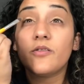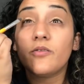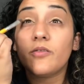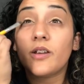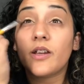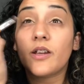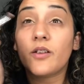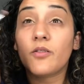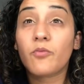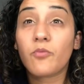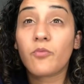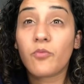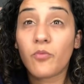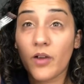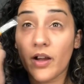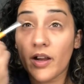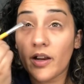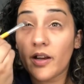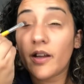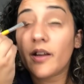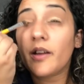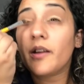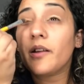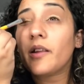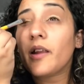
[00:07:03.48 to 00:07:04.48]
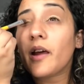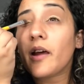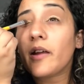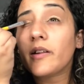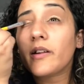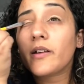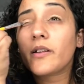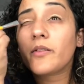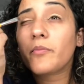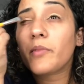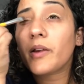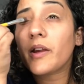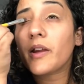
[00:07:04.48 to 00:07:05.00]
you can wet it. That
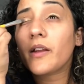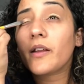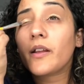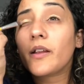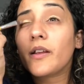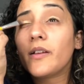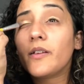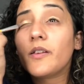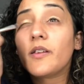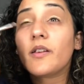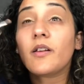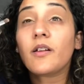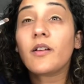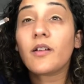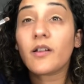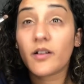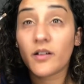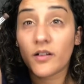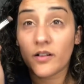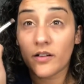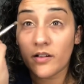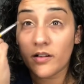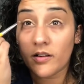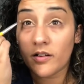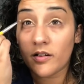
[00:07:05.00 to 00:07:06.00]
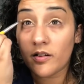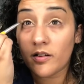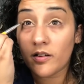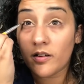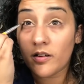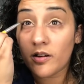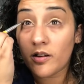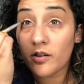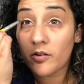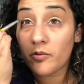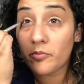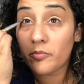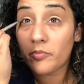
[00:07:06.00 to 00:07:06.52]
does make it easier,
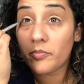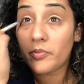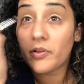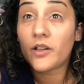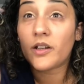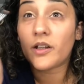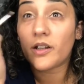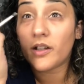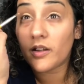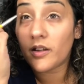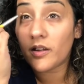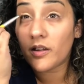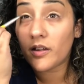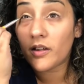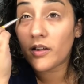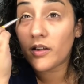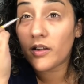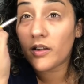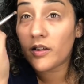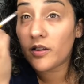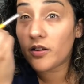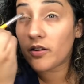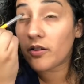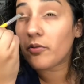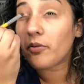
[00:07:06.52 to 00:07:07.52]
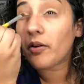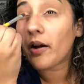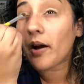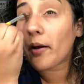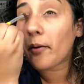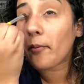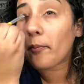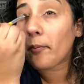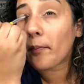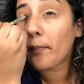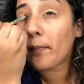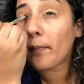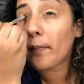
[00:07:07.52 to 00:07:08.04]
but either way.